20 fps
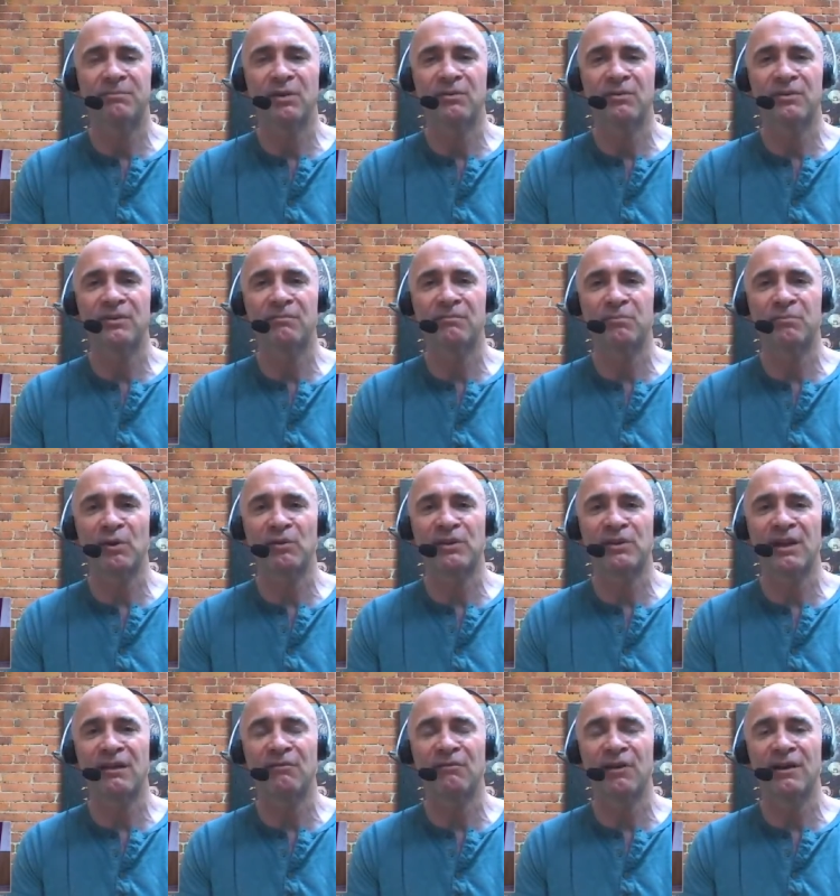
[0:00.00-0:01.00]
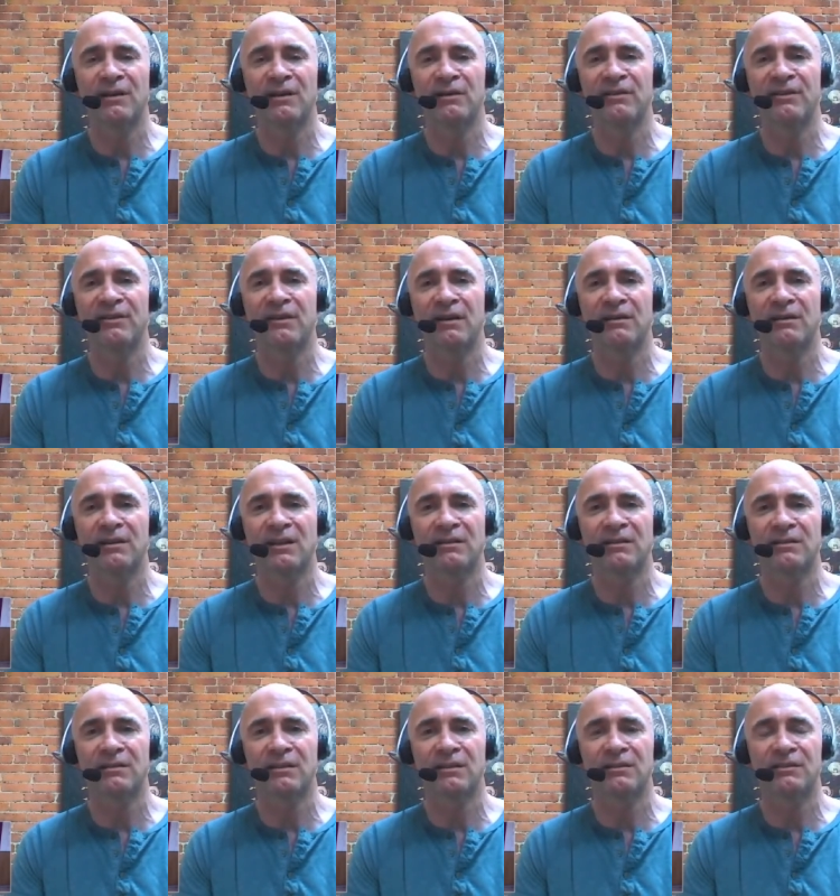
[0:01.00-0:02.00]
both gay writers,
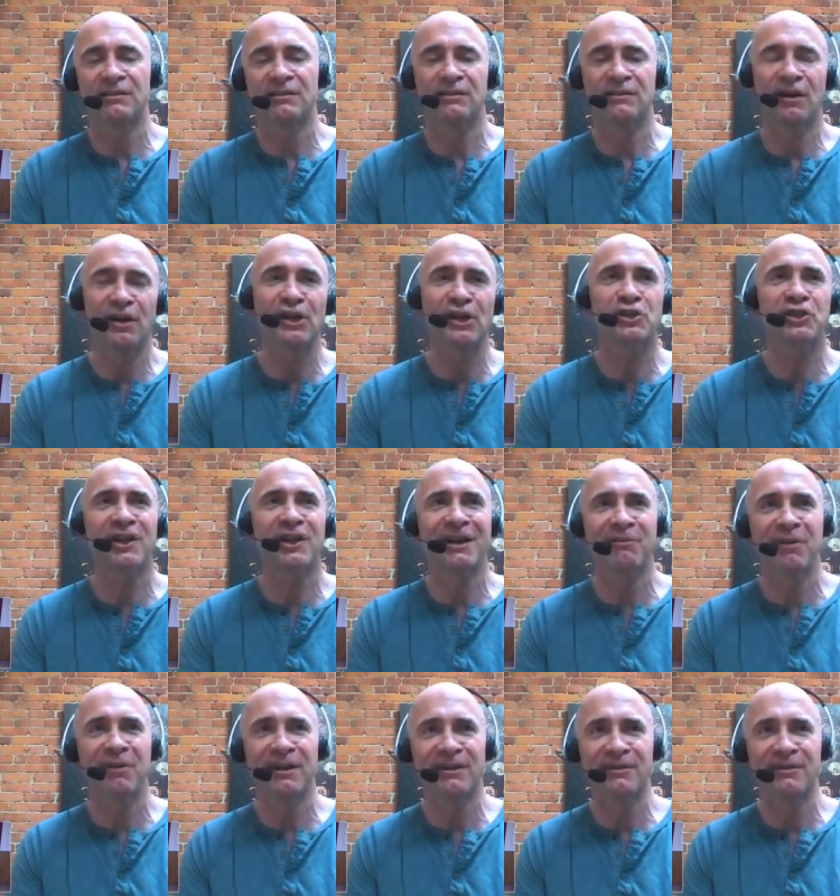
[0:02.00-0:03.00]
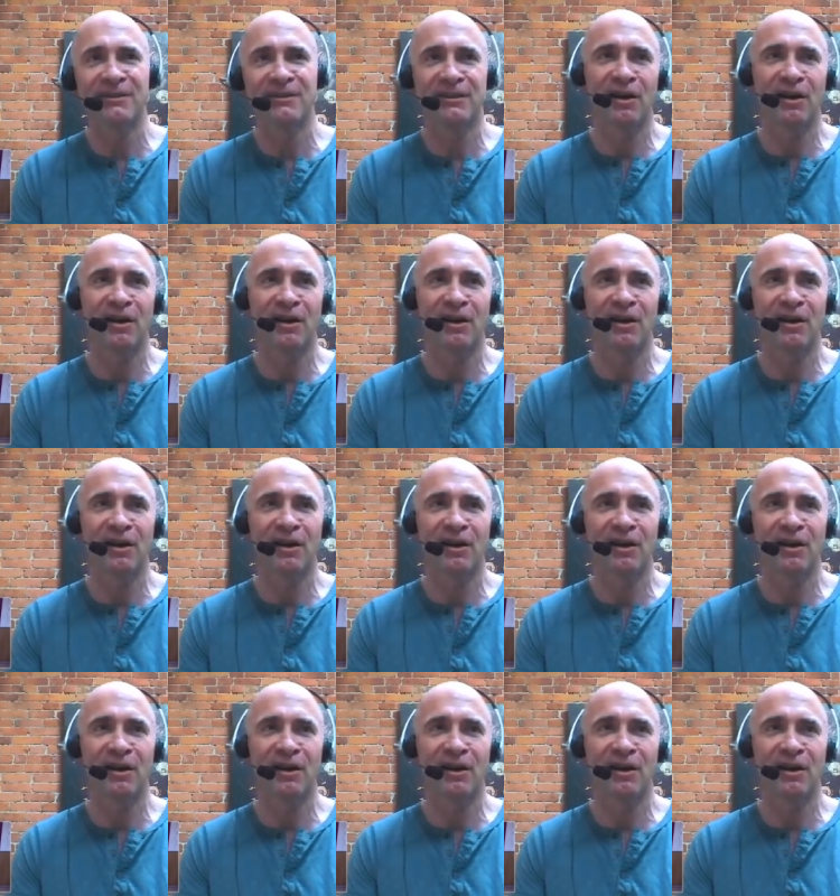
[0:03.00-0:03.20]
youngish gay writers,